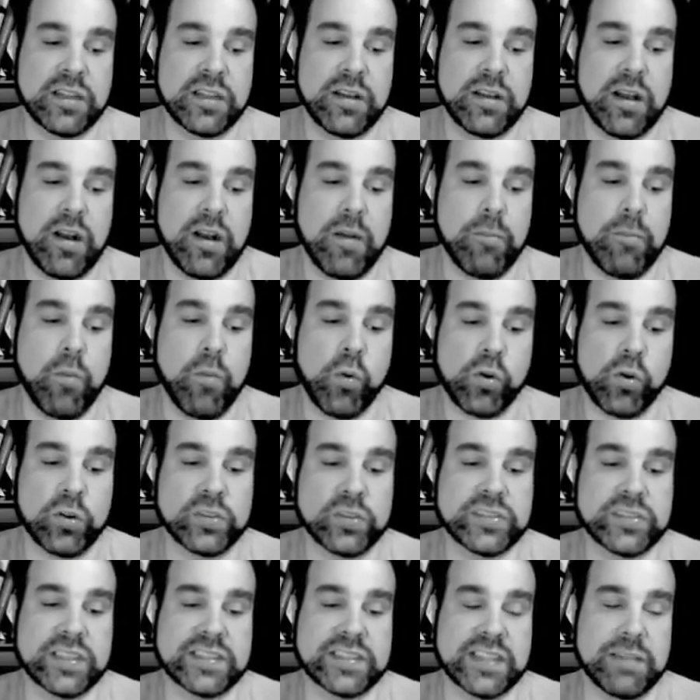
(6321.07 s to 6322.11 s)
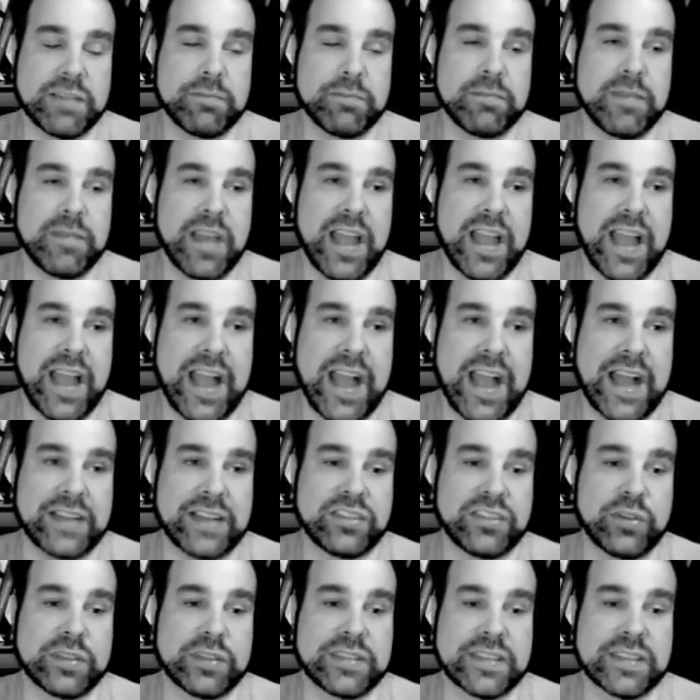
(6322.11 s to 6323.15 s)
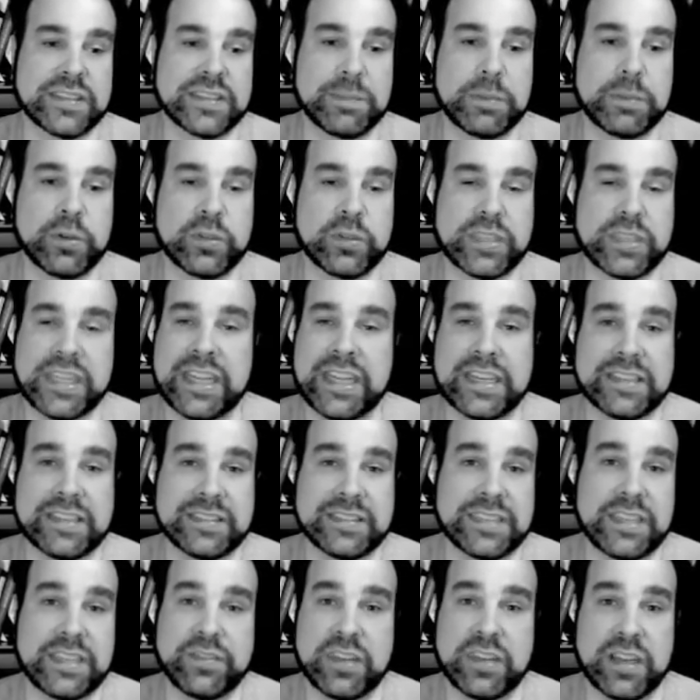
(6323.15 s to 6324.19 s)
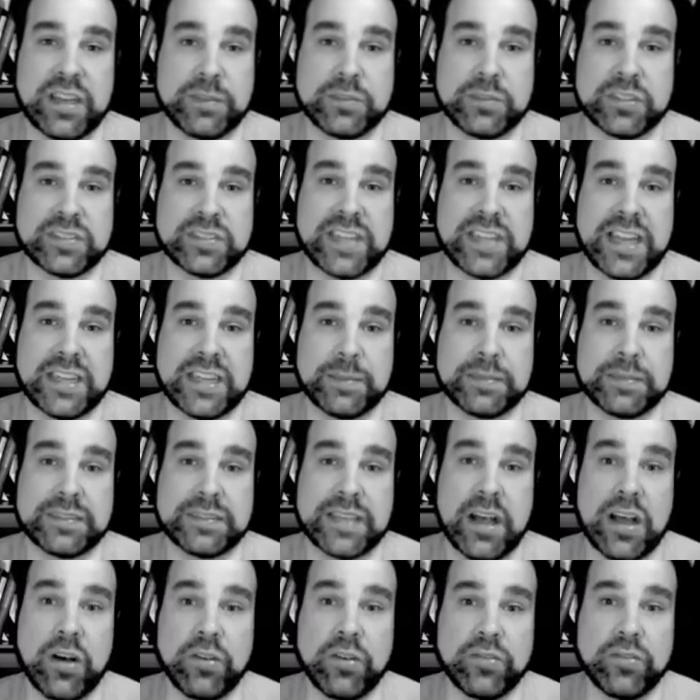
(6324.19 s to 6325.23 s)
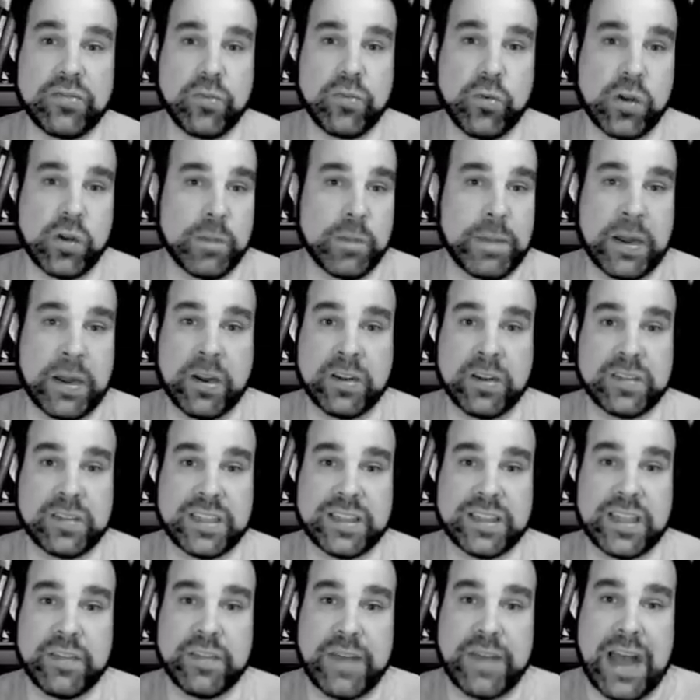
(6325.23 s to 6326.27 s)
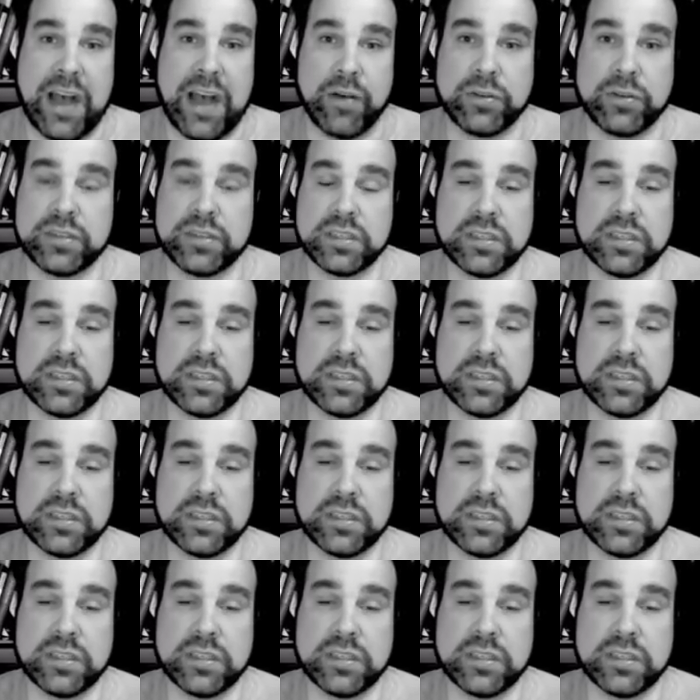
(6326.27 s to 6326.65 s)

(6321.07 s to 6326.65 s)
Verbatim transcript: a moral system and to a sensibility he doesn't even understand himself or apparently live out